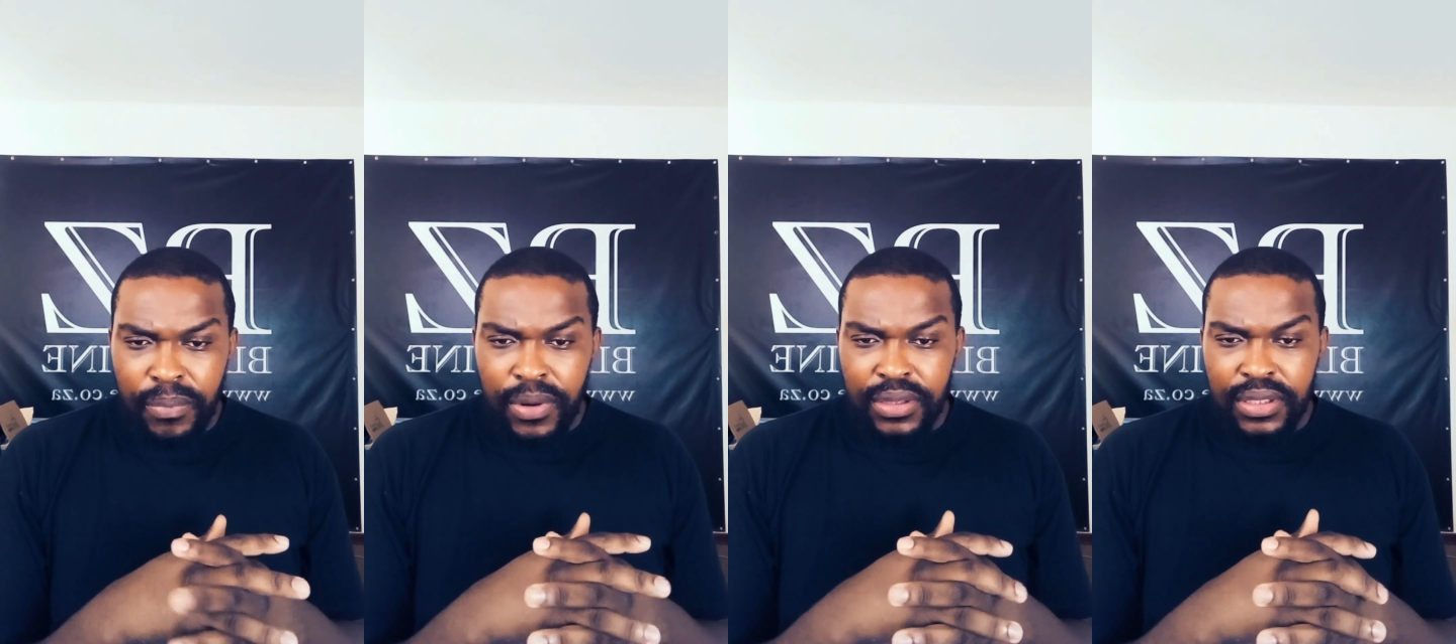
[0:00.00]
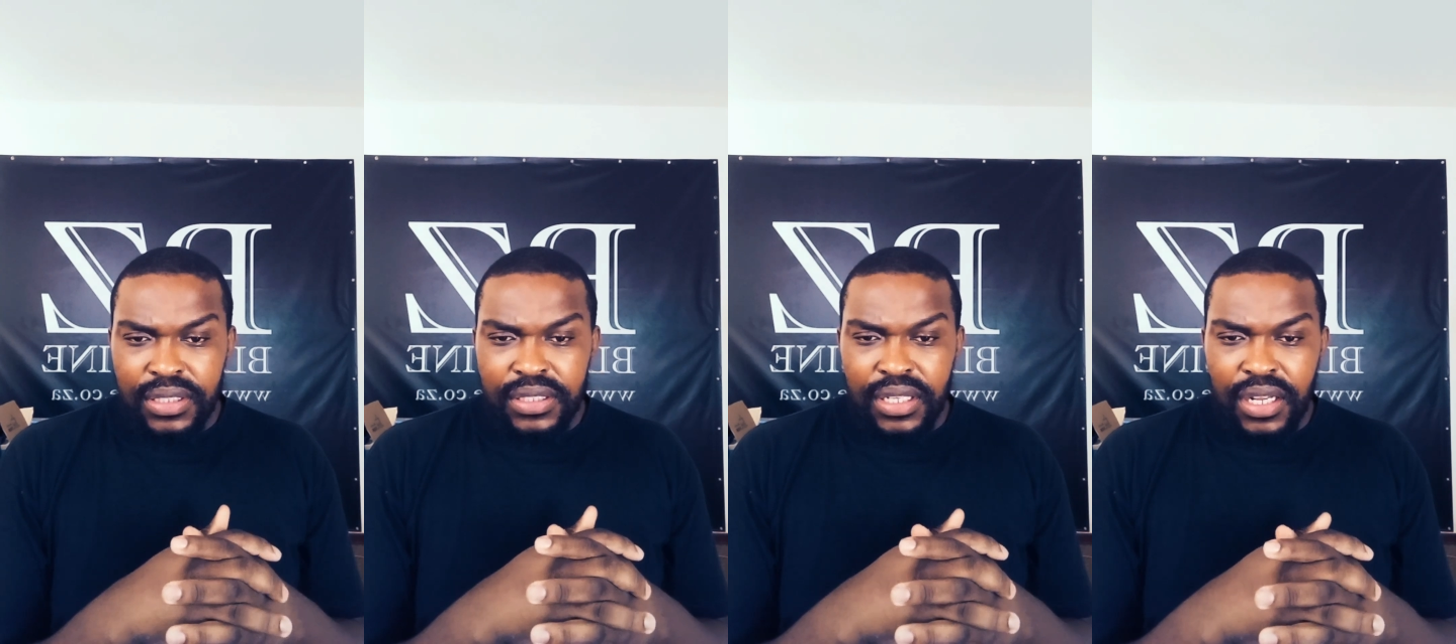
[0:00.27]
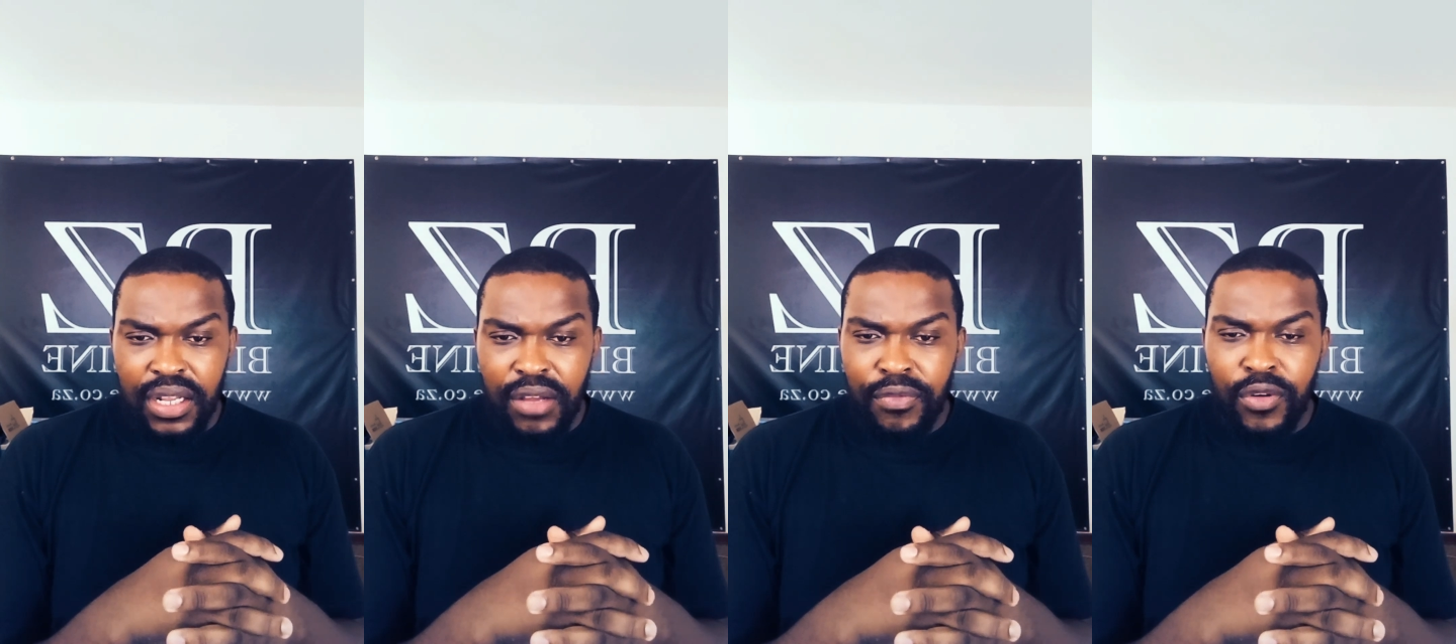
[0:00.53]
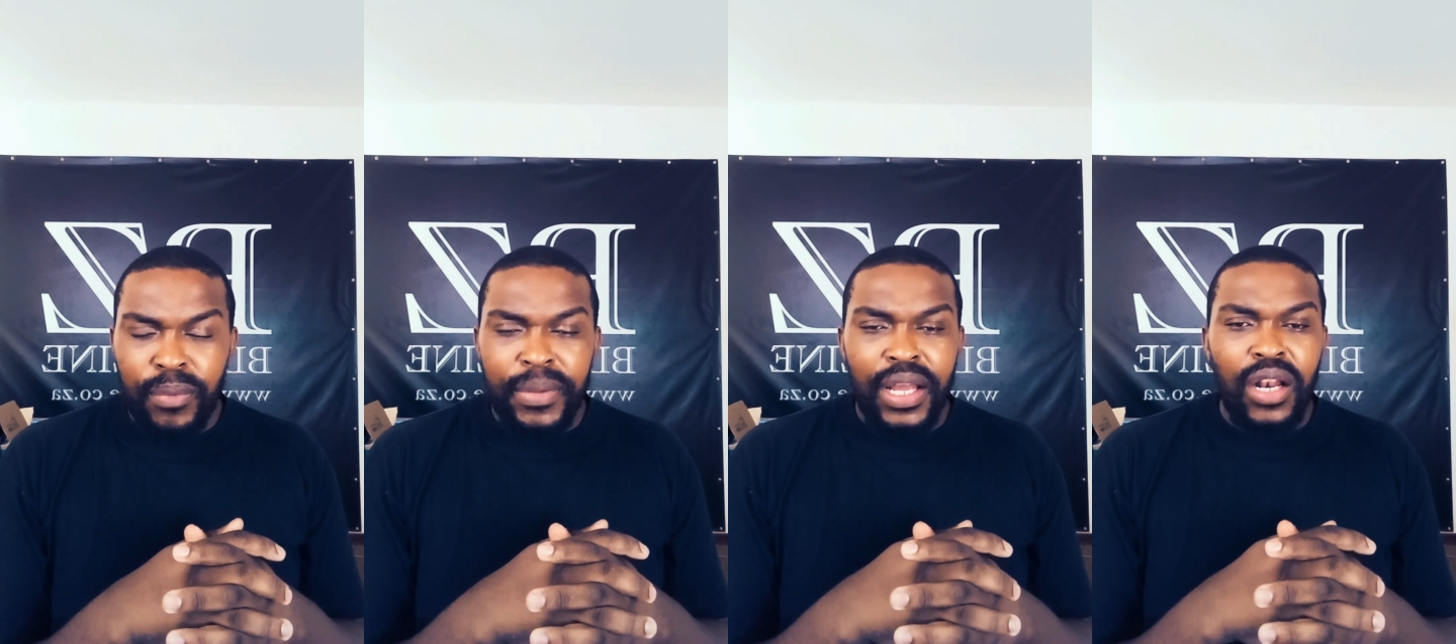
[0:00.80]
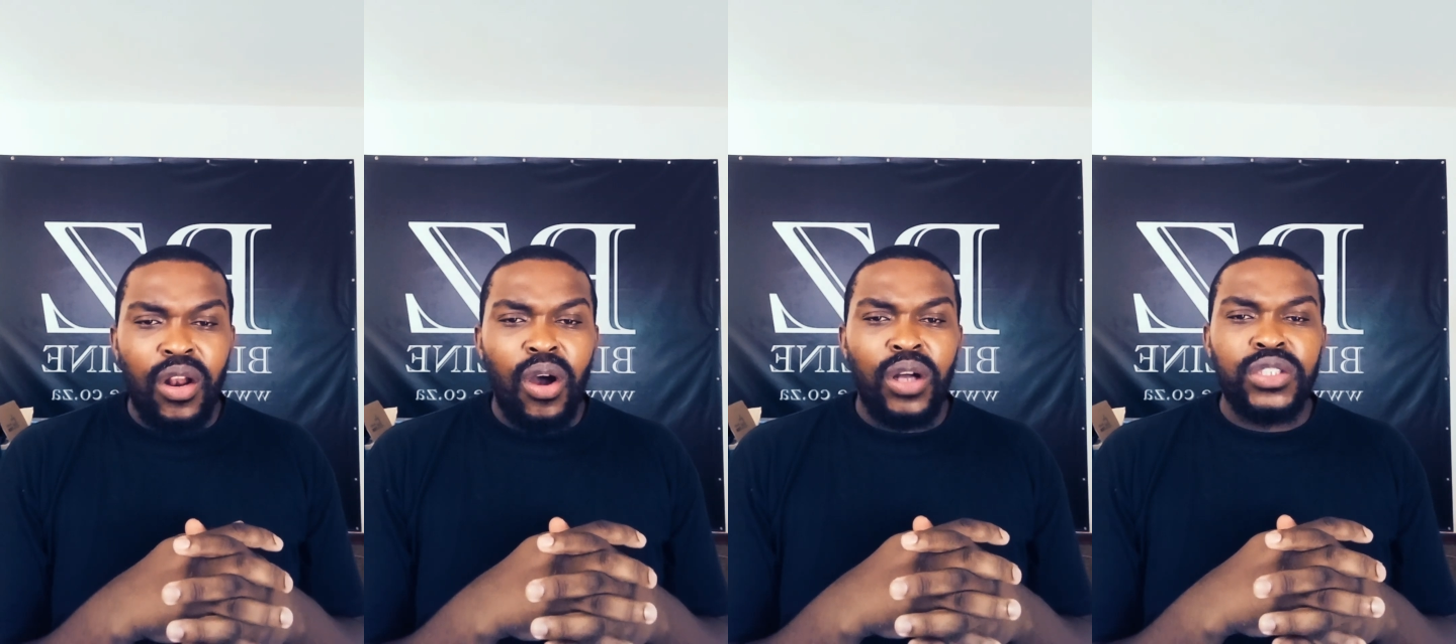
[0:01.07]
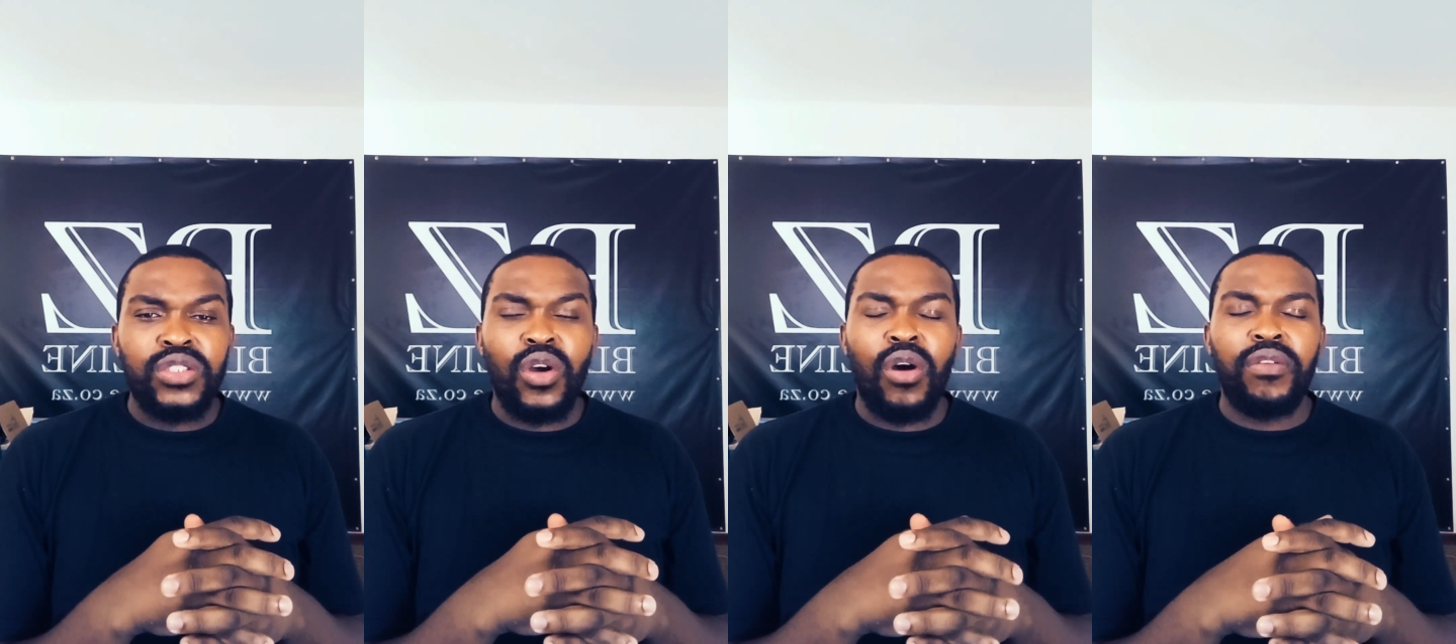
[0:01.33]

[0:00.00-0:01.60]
protected from a lot